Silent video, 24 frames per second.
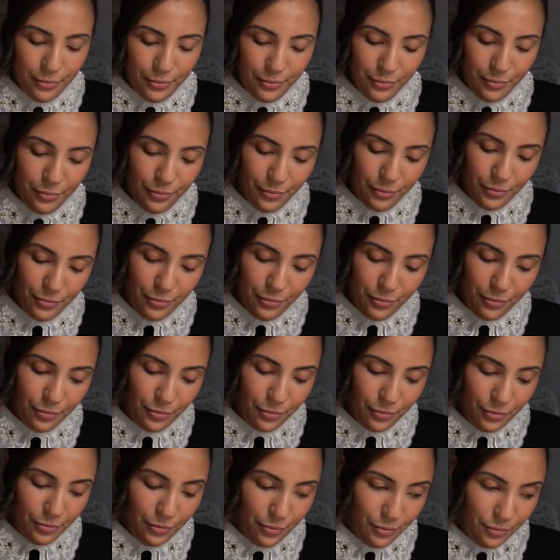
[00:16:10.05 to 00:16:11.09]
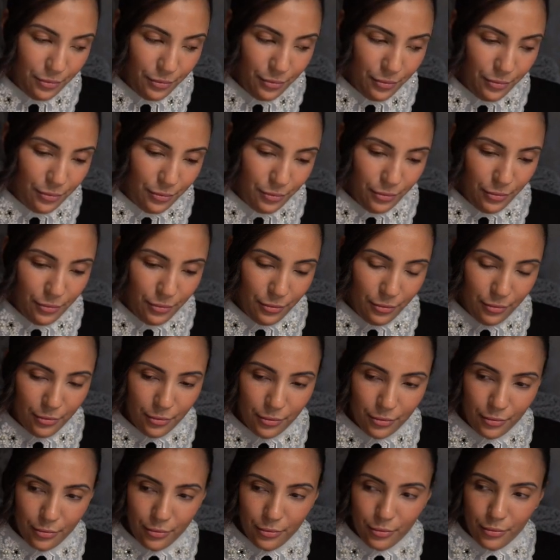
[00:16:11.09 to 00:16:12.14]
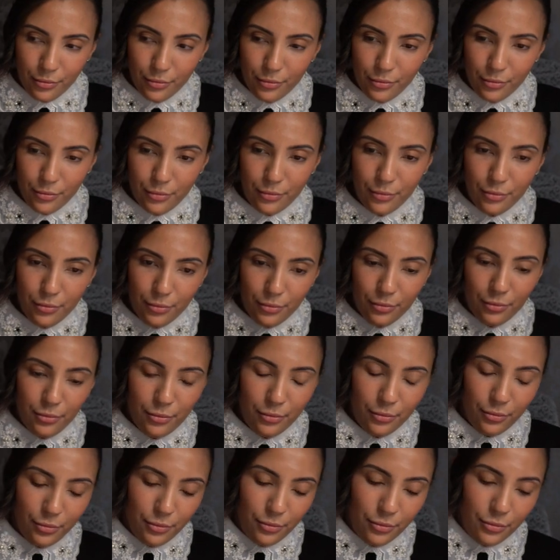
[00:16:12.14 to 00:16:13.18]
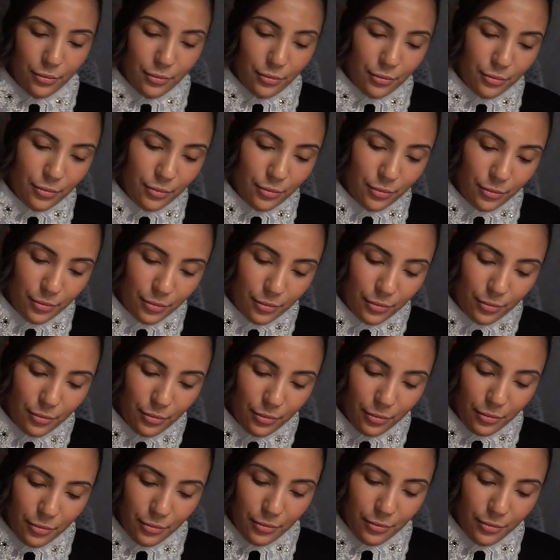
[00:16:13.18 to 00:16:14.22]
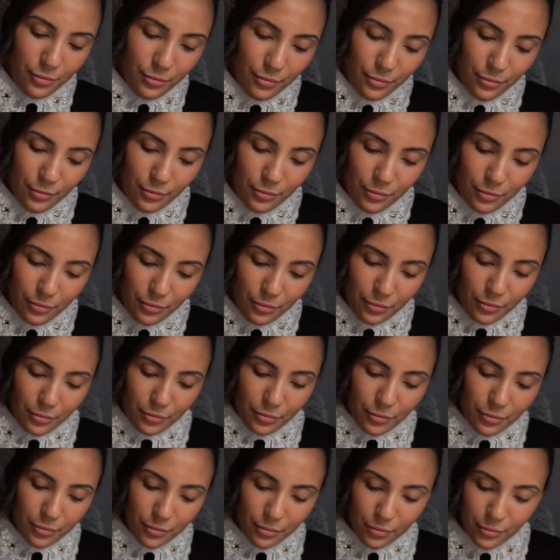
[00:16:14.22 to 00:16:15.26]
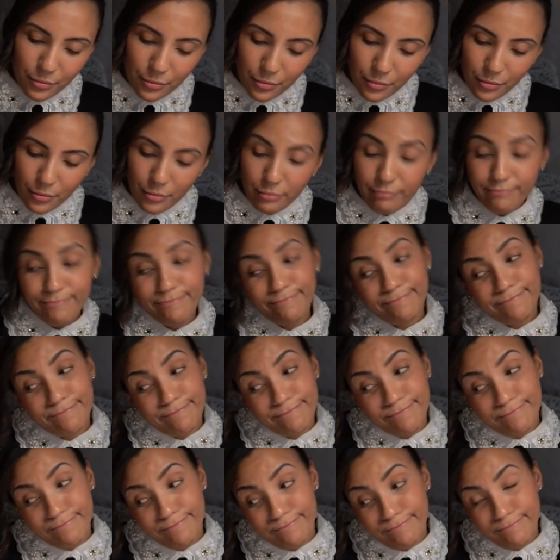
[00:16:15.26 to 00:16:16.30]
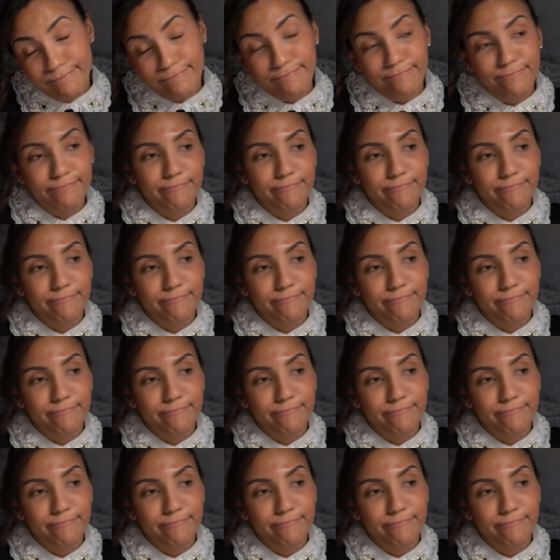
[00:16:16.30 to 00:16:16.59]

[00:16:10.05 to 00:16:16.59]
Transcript: (silence)